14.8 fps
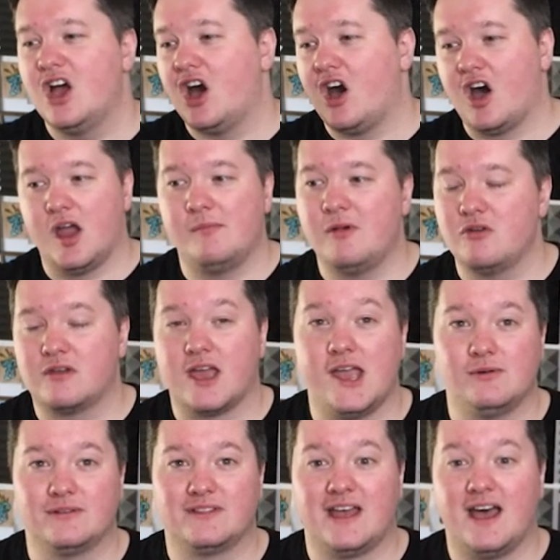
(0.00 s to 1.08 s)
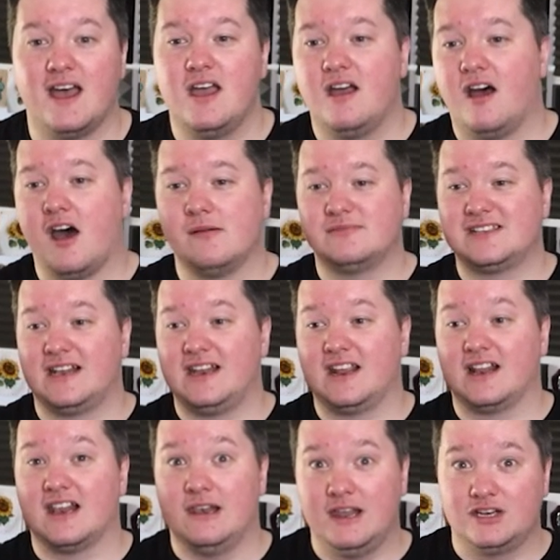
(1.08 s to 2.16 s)
I'm okay with that. I'm selling
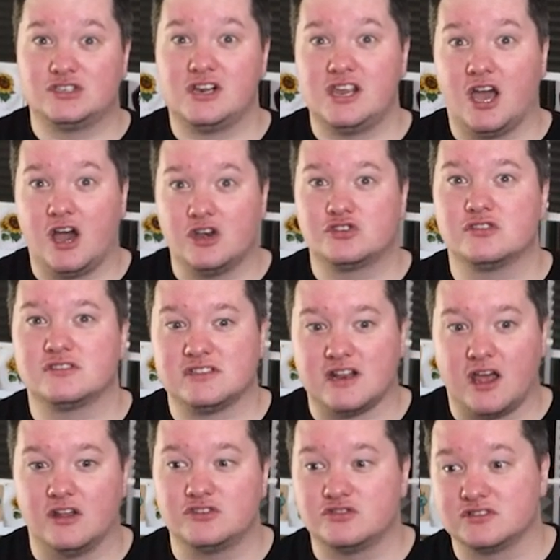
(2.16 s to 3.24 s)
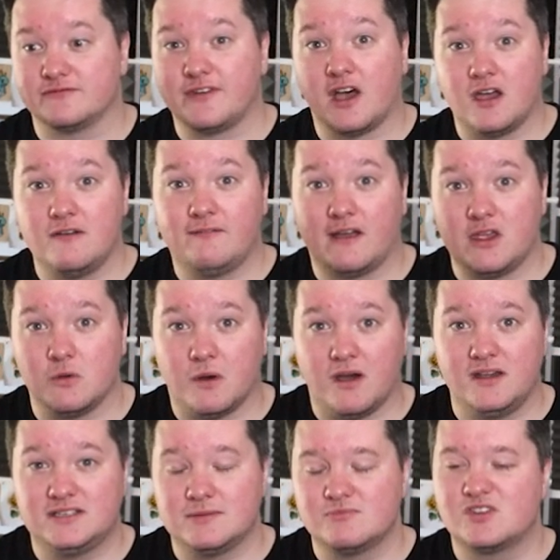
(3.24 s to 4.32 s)
literally hundreds and hundreds of high value
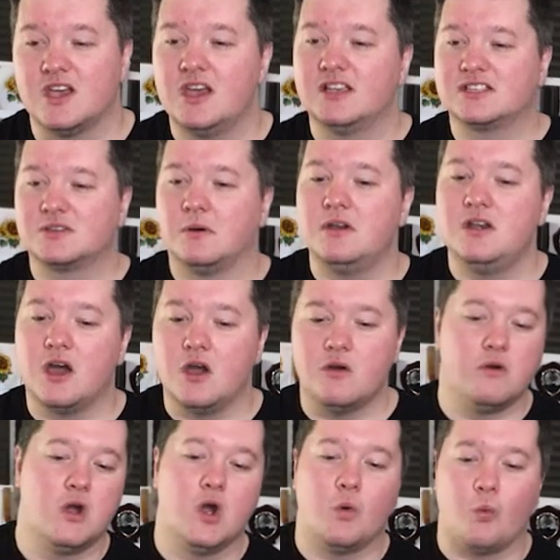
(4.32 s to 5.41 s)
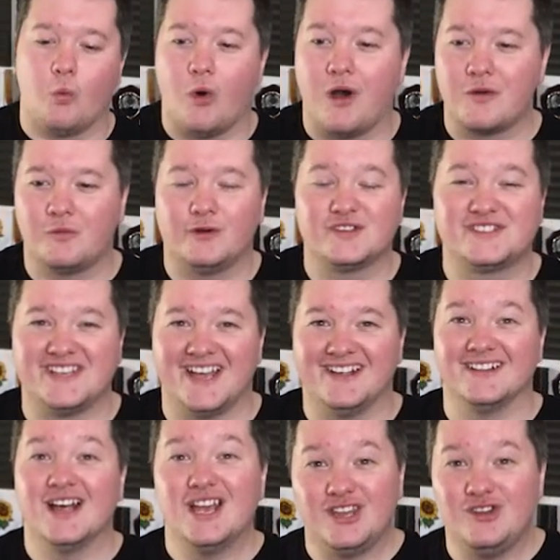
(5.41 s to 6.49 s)
items, so I know one will sell
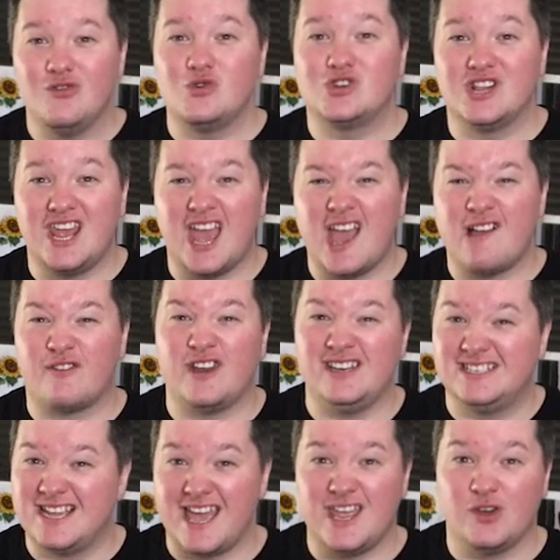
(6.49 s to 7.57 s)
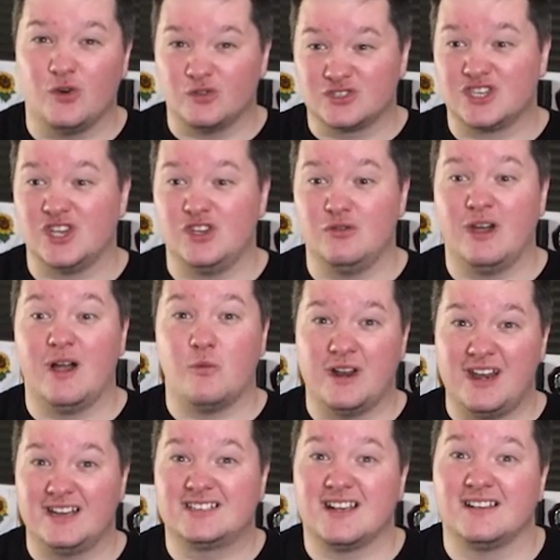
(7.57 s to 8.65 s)
usually every day or two, and when
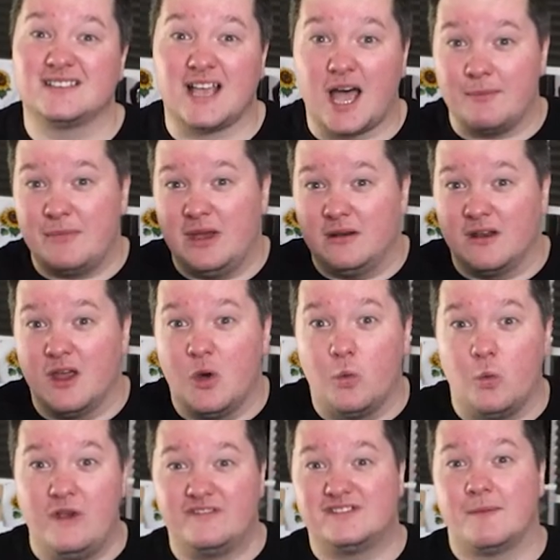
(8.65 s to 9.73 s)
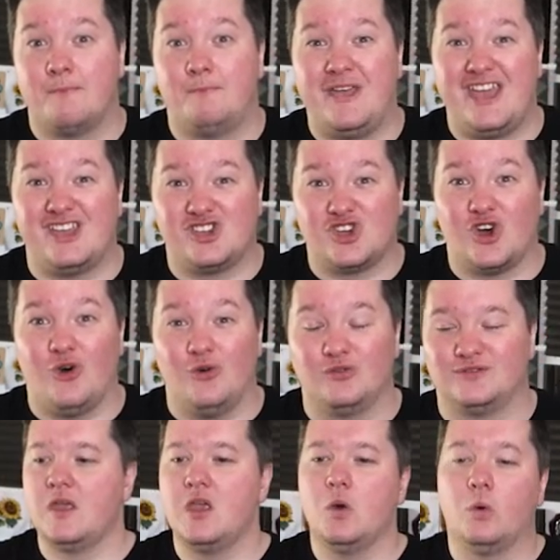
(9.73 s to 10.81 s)
it does, I'm in with some big gold.
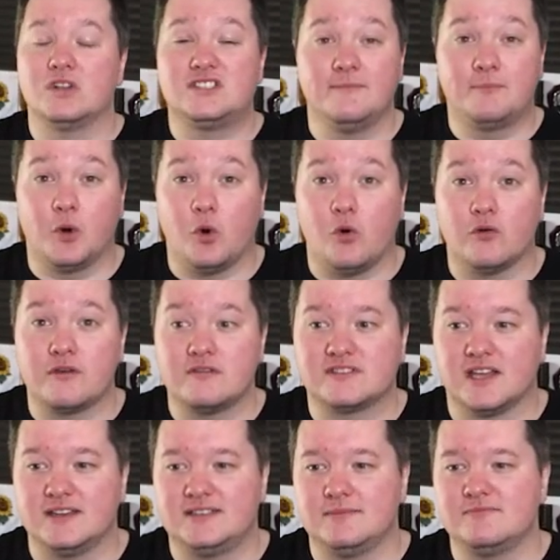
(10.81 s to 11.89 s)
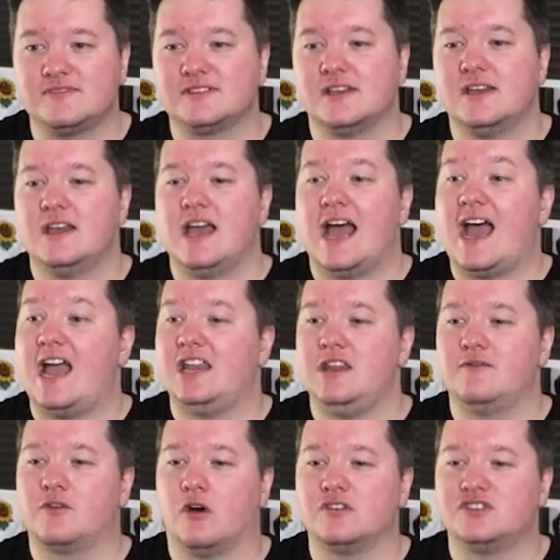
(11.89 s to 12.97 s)
Once you've bought all those items, and you've
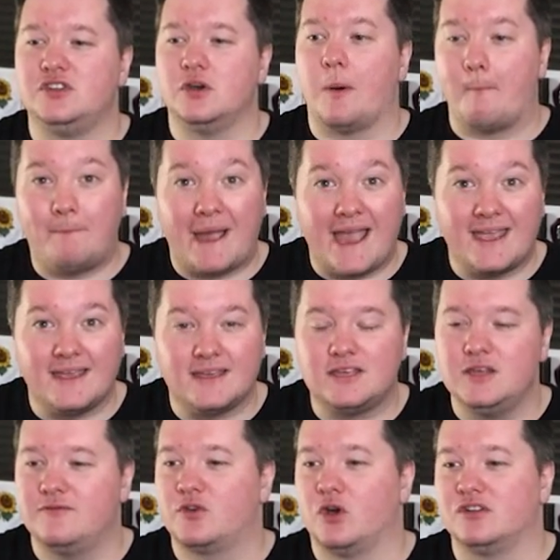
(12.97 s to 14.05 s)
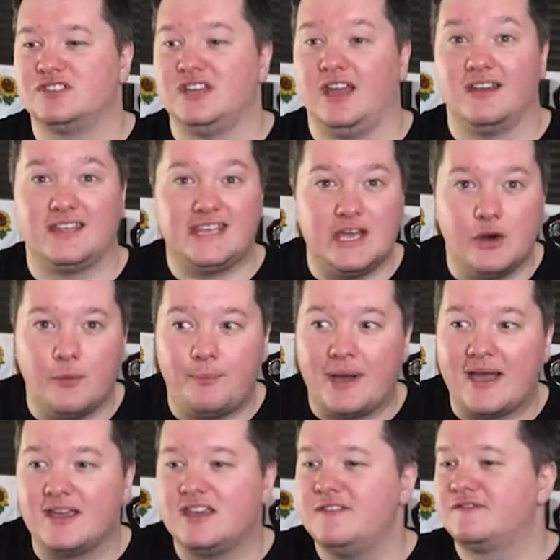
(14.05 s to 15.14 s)
gone to your bank, you've gone to your guild
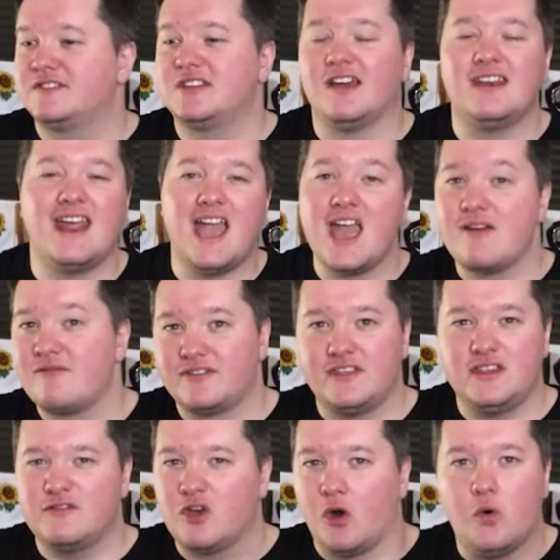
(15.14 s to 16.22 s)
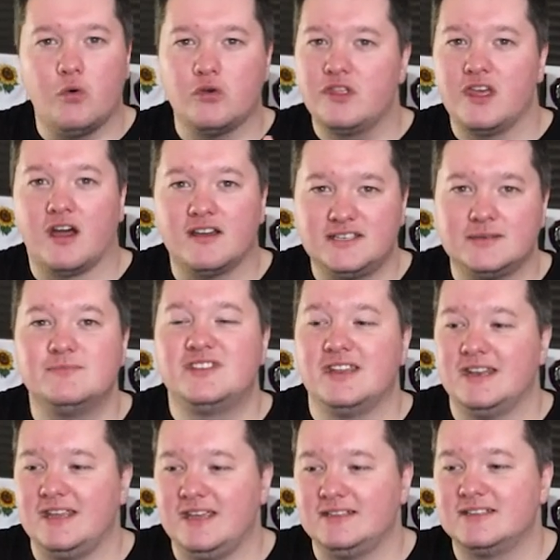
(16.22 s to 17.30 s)
bank, you've done everything, you've got all the items you
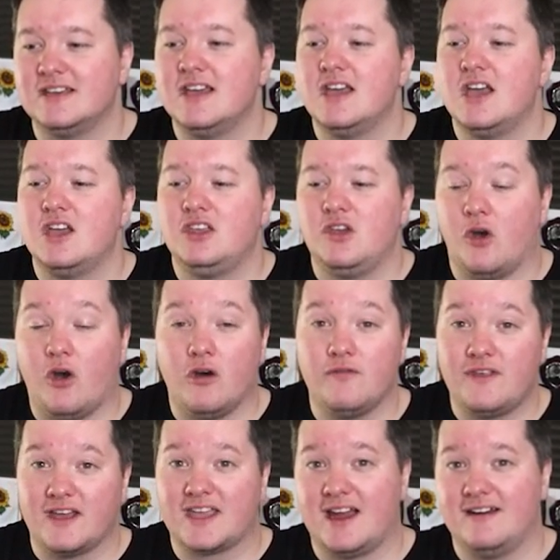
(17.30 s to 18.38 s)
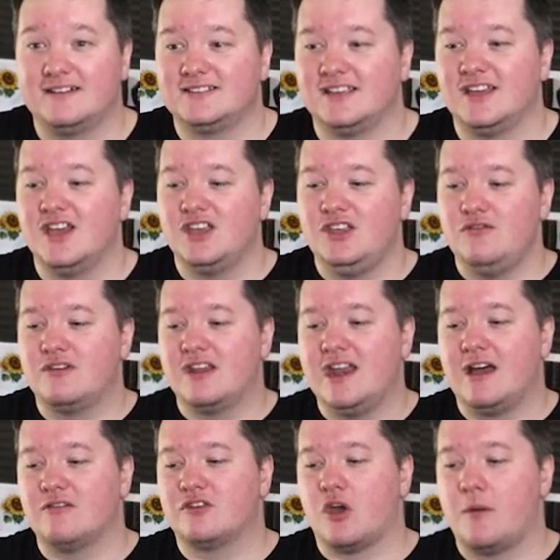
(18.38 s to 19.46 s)
need on that character, you can now
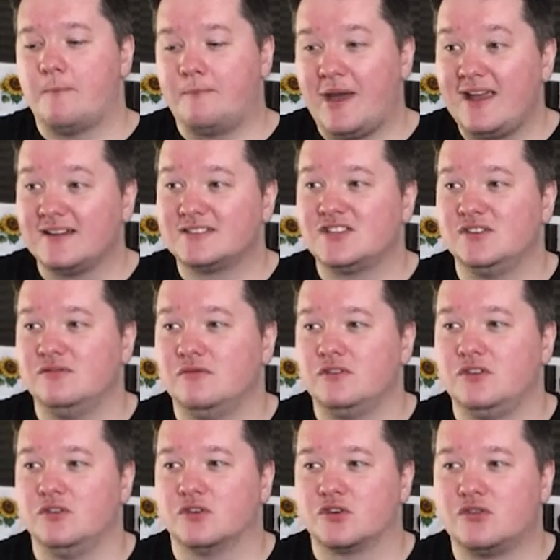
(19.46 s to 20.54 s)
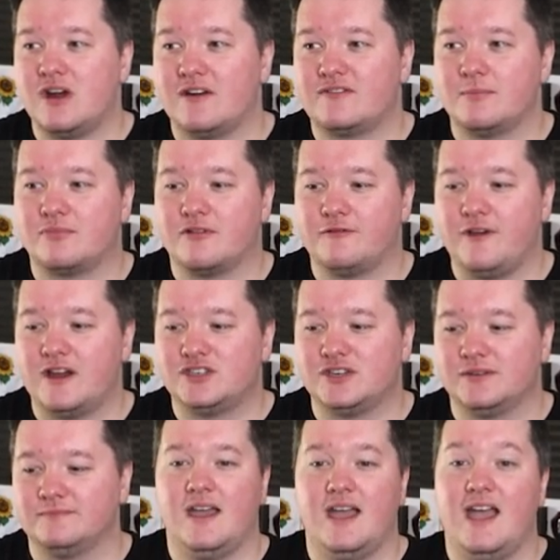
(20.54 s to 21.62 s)
go back to your crafting
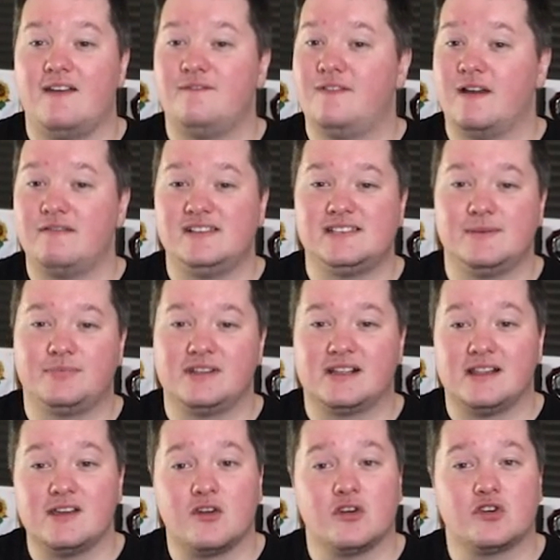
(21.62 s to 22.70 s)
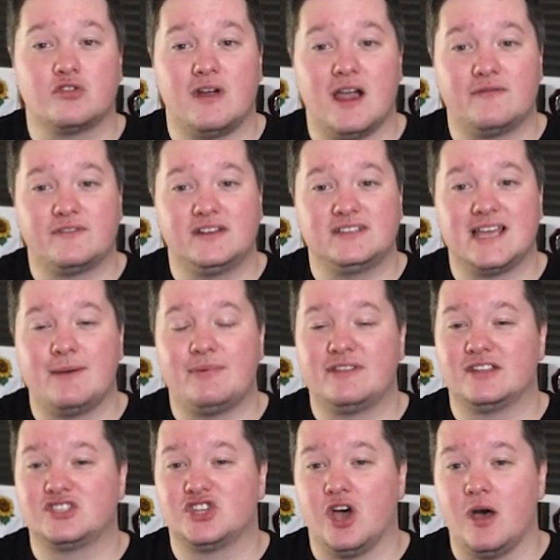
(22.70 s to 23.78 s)
profession and very simply click on crafting tab at the
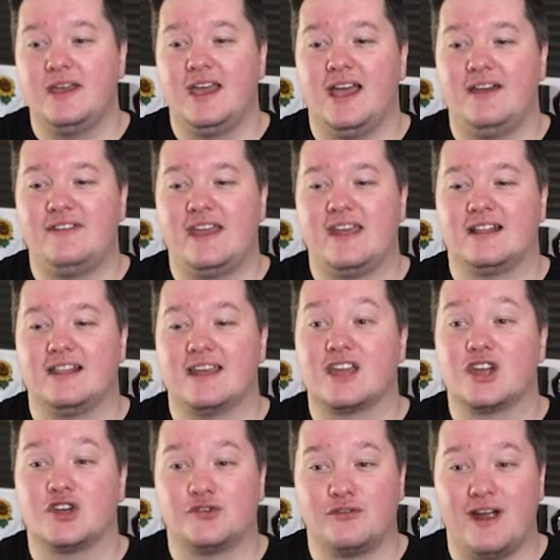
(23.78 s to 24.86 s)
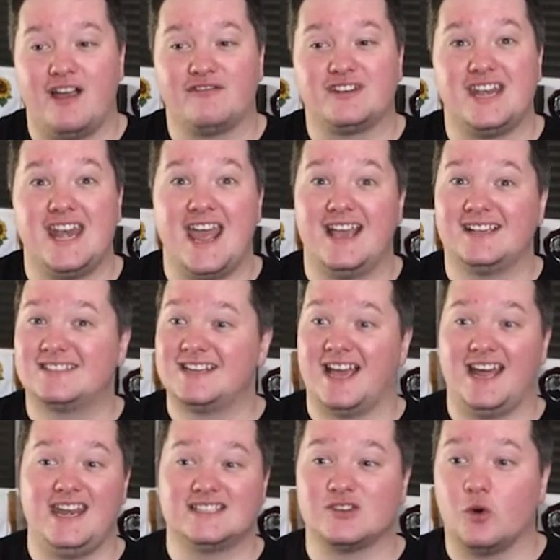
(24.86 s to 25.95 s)
top, then click craft next, and
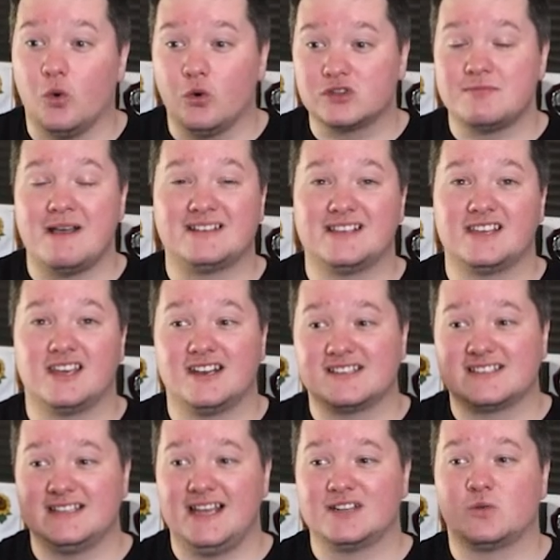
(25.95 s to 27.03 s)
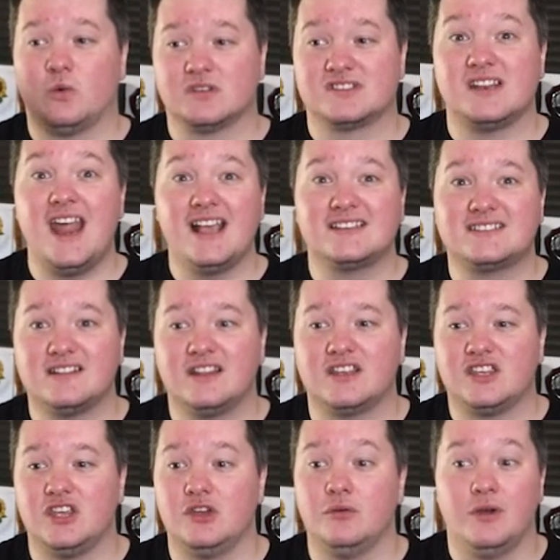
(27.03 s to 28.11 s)
it's automatically going to select what's next in the
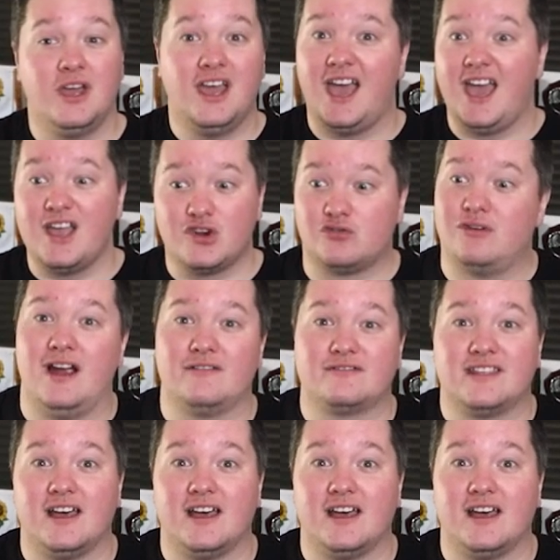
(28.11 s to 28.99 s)
queue and craft that